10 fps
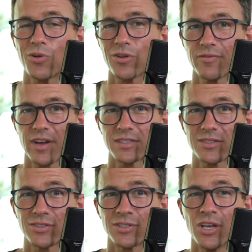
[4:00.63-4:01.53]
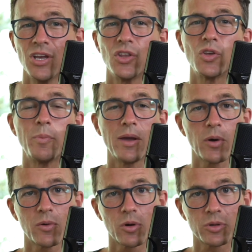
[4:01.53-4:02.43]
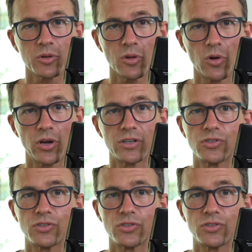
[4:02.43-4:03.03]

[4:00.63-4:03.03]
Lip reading: or investors, you may want to work with a lawyer to